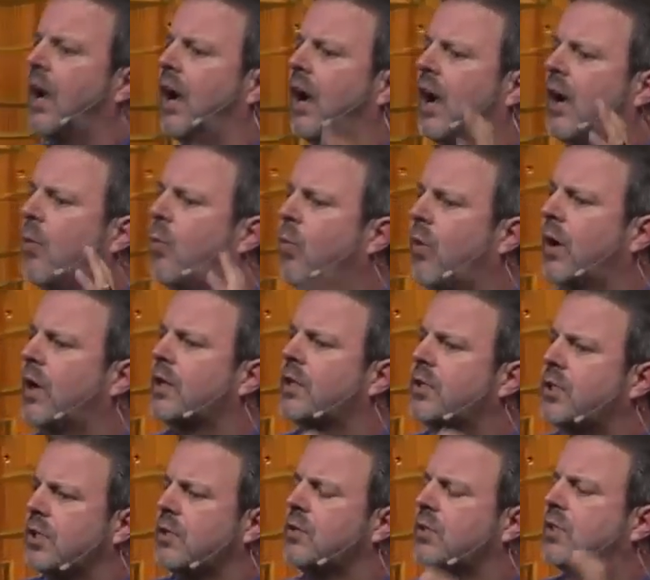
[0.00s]
I want
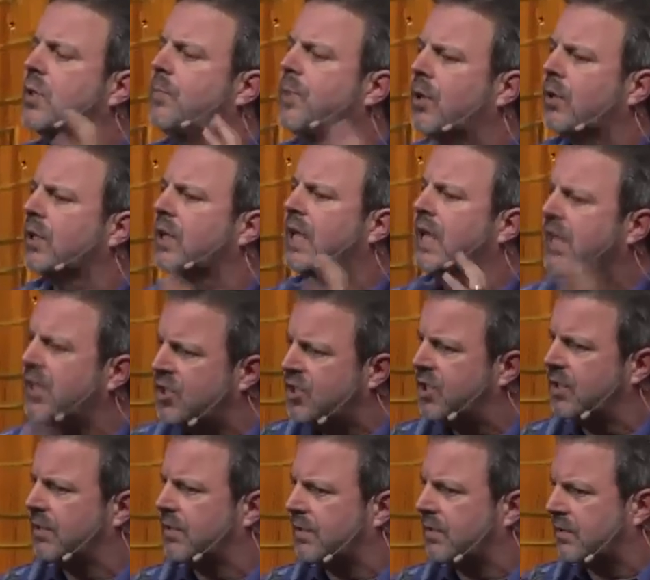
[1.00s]
you to build
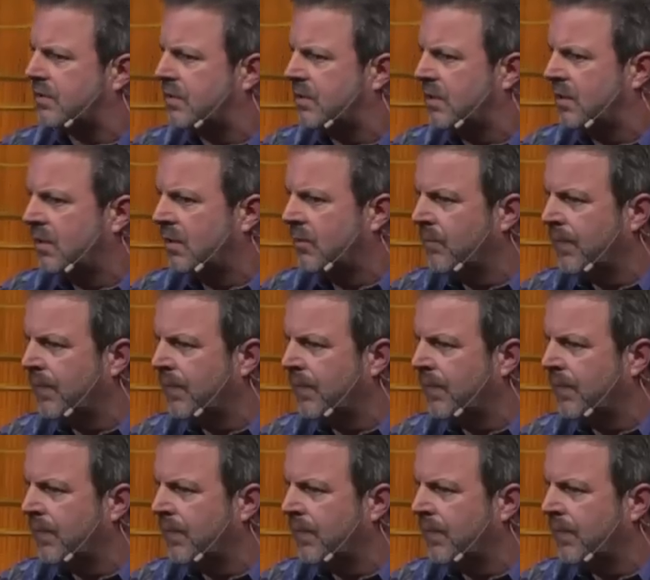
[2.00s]
engines.